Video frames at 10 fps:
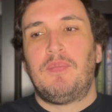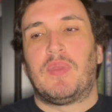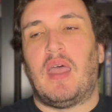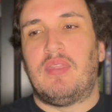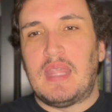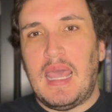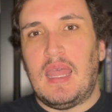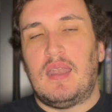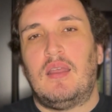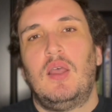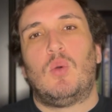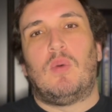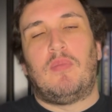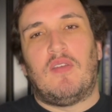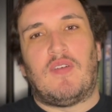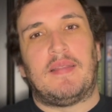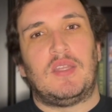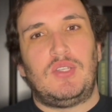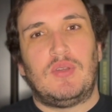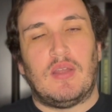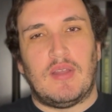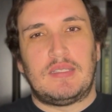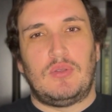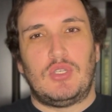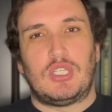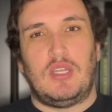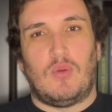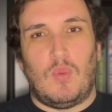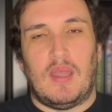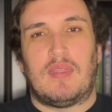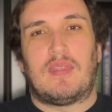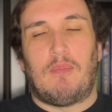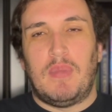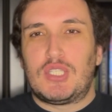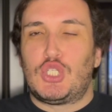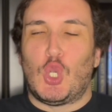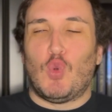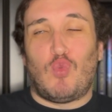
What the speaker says: And then when we finally do get resolution with Mr.